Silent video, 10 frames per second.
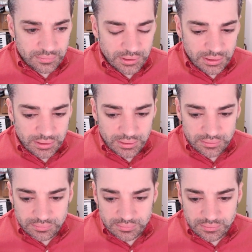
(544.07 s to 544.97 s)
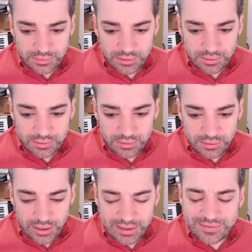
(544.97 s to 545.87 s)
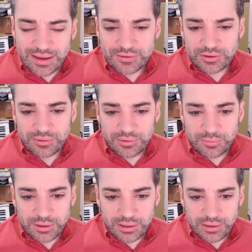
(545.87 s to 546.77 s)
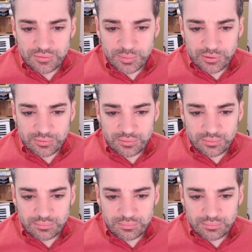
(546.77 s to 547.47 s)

uh, I guess I actually don't know what it is, but it would,